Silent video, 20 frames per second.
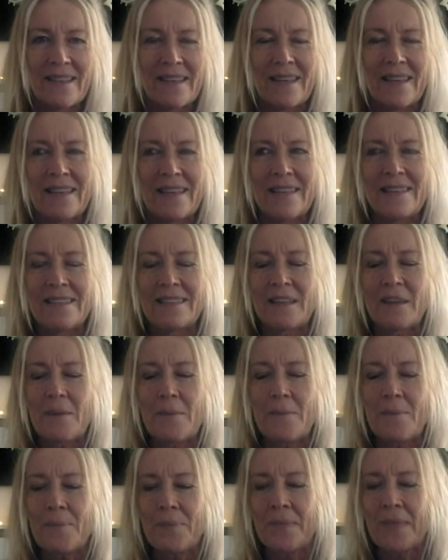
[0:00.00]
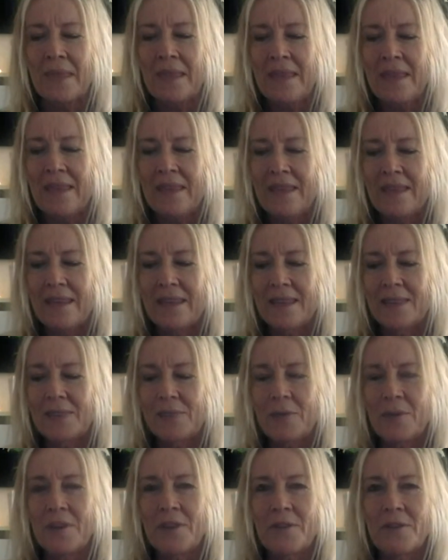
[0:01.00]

And it's one of